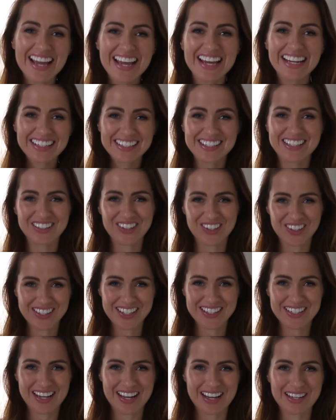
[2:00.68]
I headed to
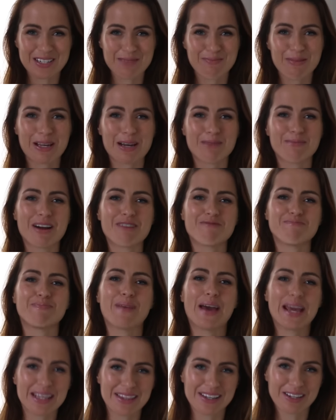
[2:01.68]
L'Occitane to pick up my
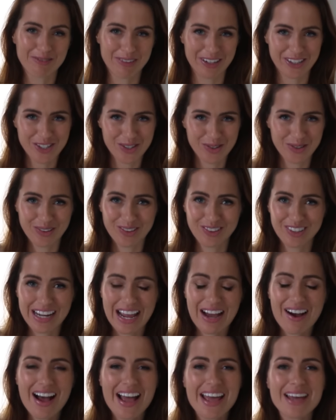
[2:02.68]
bathing ritual.
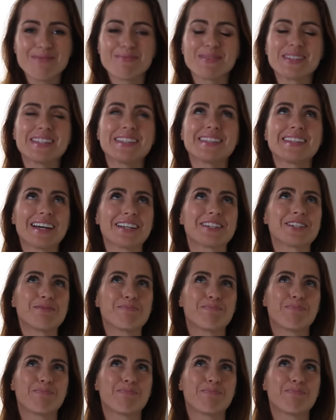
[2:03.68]
Now I am such a